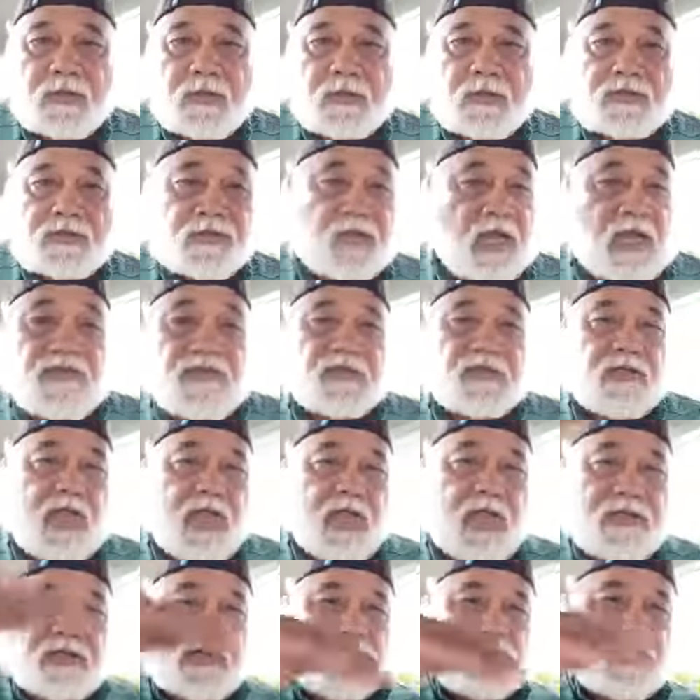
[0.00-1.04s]
So I
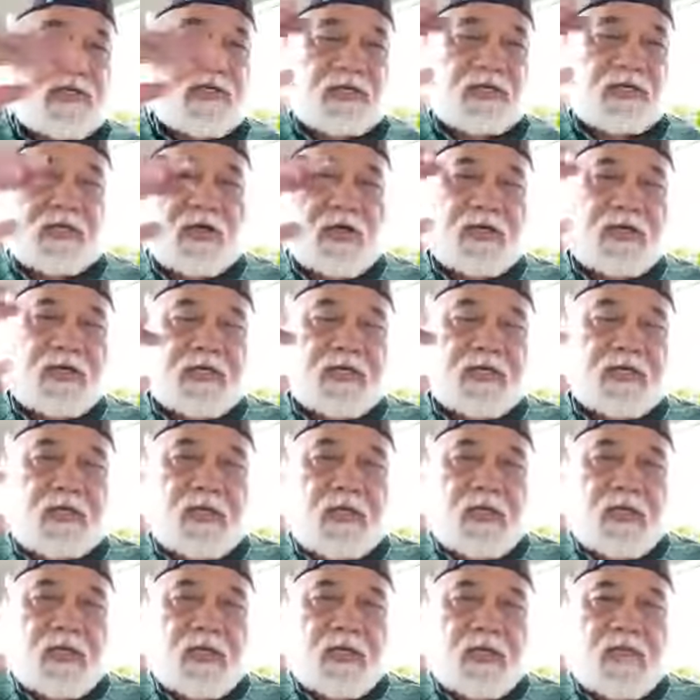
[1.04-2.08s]
usually target
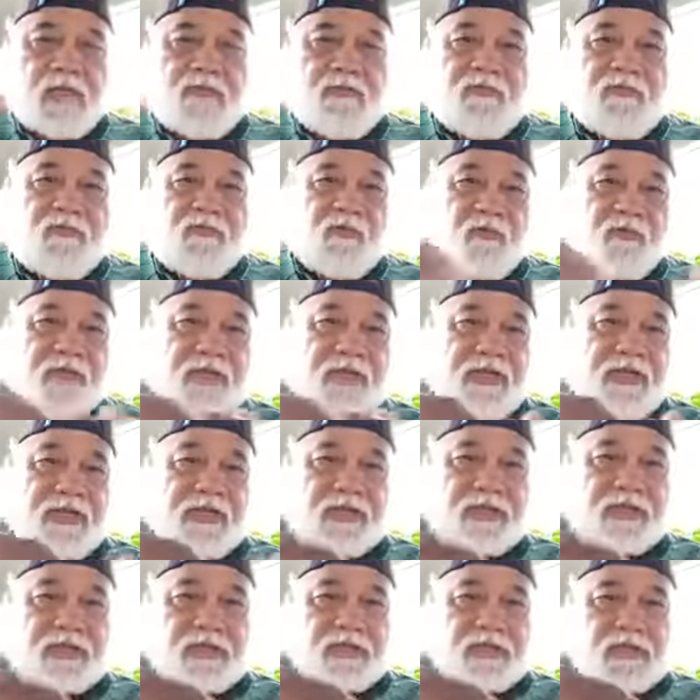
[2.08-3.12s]
4
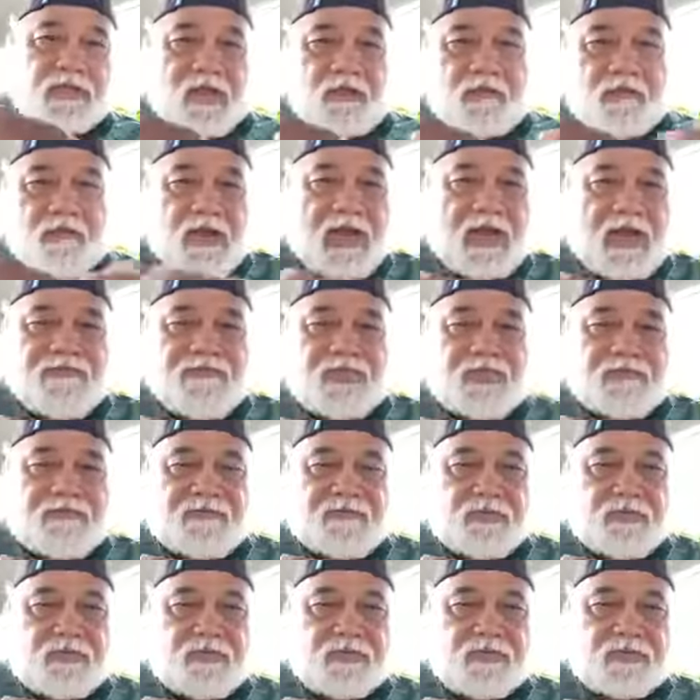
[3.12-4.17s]
days arriving the
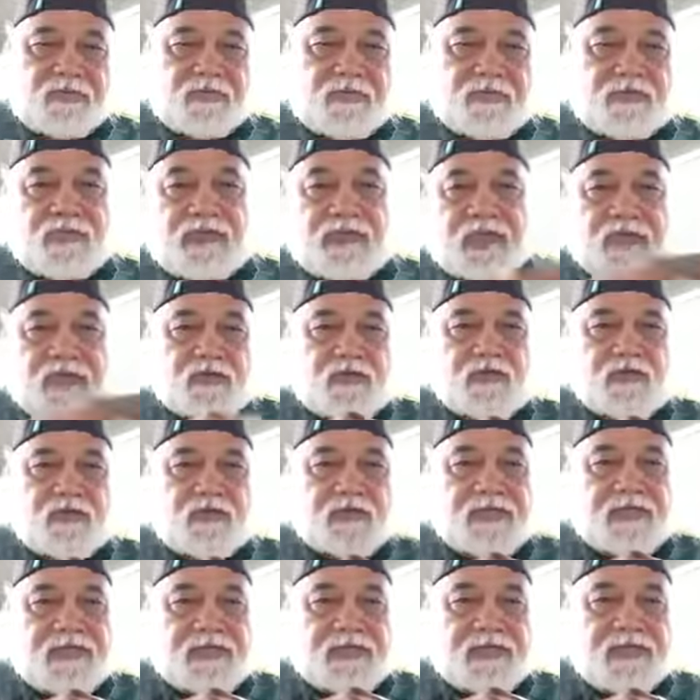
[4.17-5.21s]
full moon and
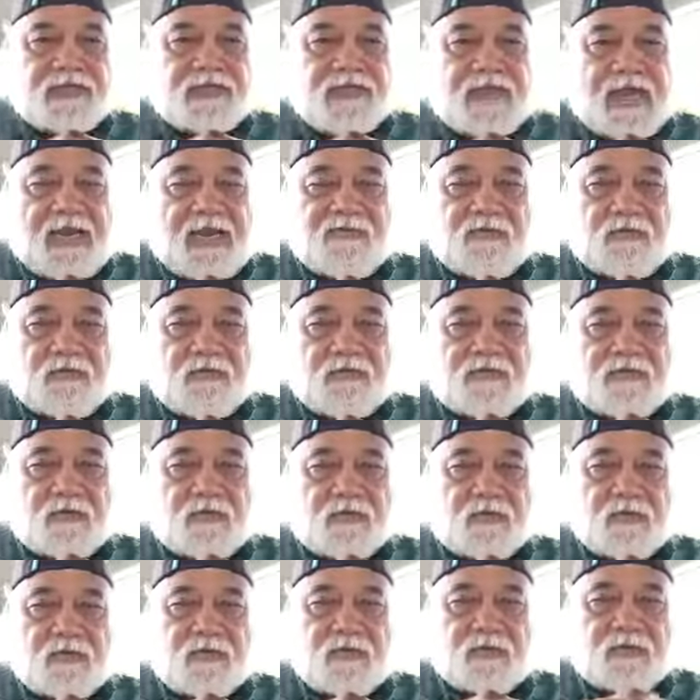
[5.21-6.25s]
2 days after the
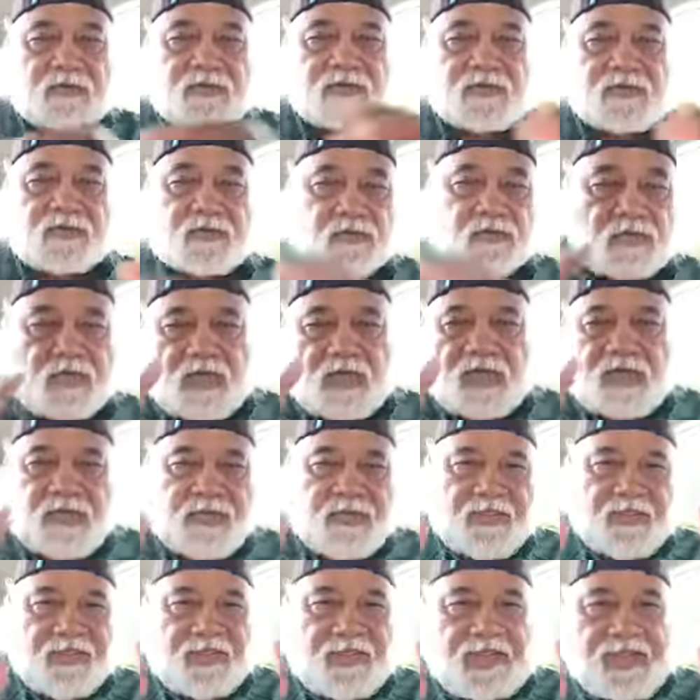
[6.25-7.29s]
full moon. So
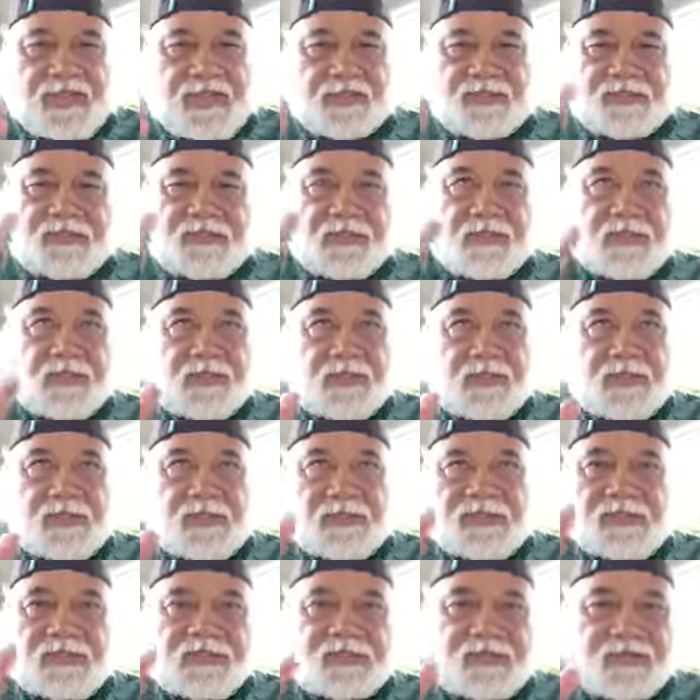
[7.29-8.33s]
that
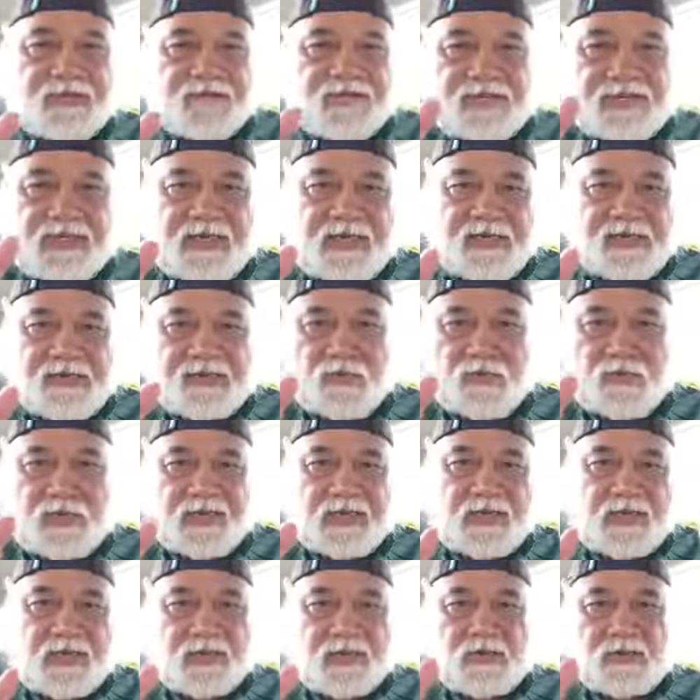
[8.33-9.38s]
7-day
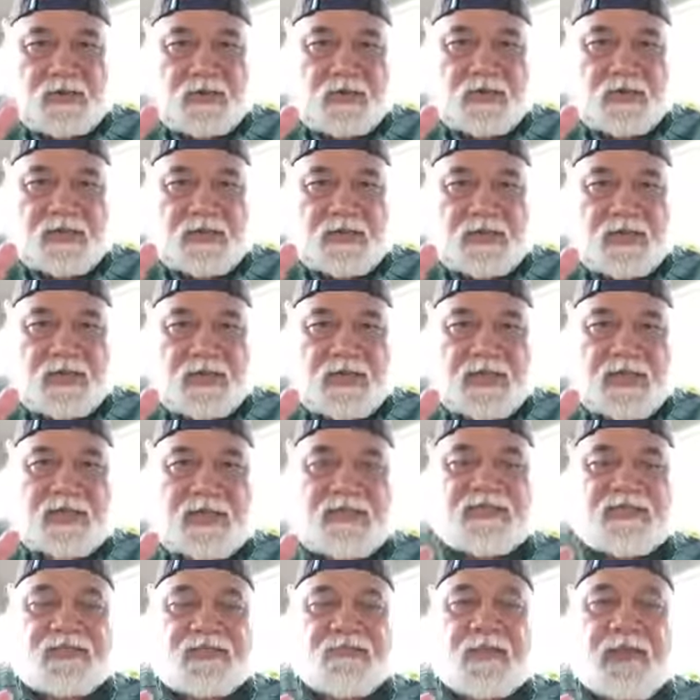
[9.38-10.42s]
window
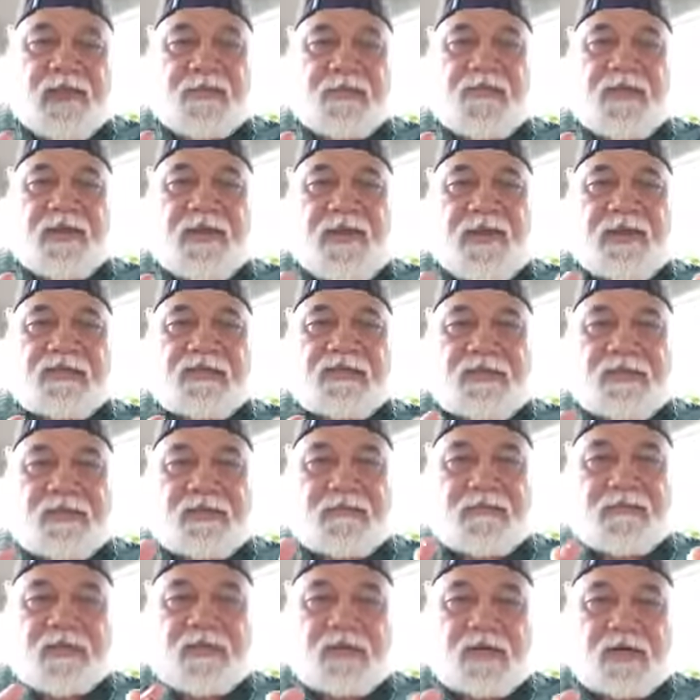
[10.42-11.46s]
is my planting
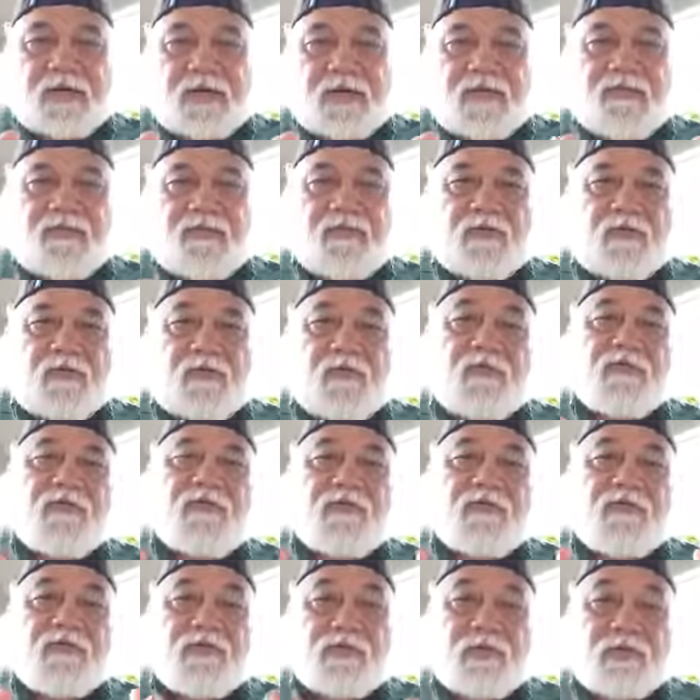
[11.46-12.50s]
period for
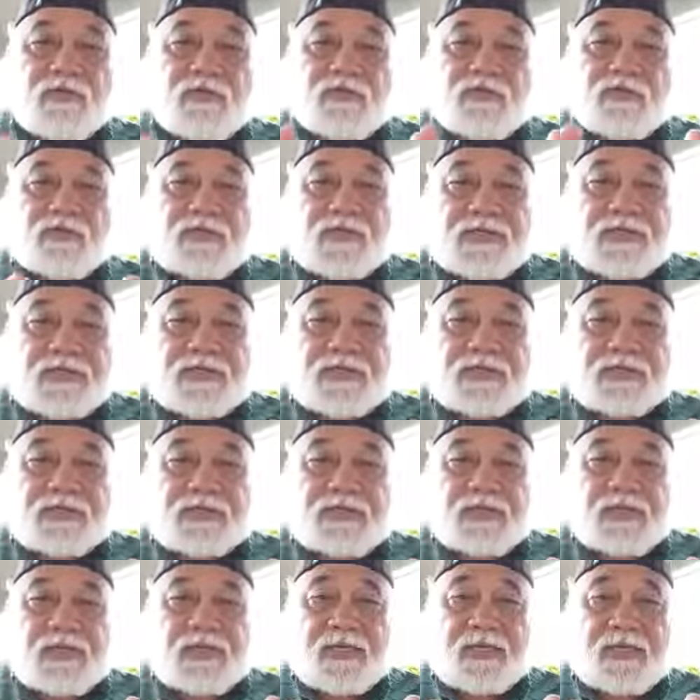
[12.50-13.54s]
fruit trees,
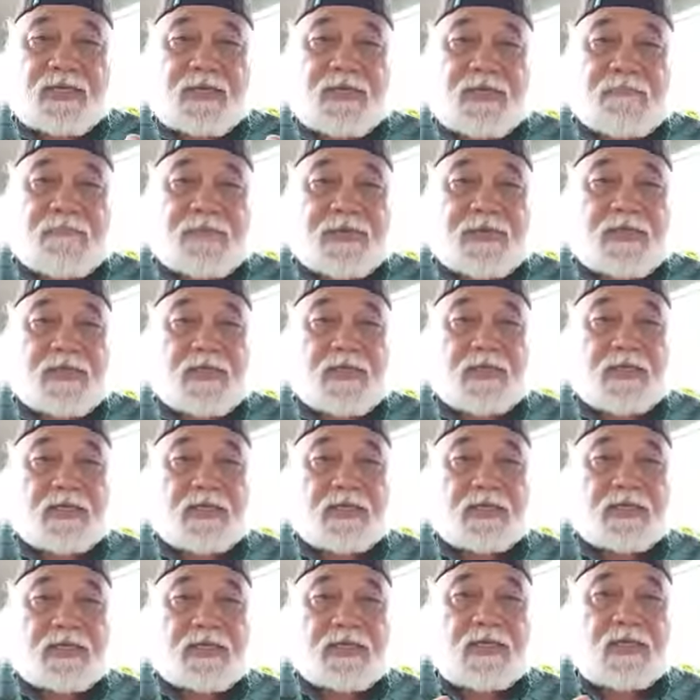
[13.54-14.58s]

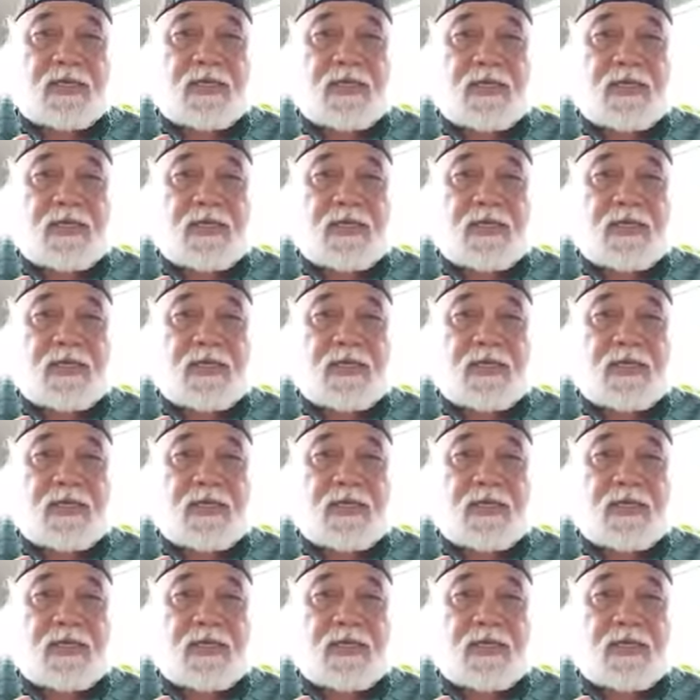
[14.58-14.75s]
because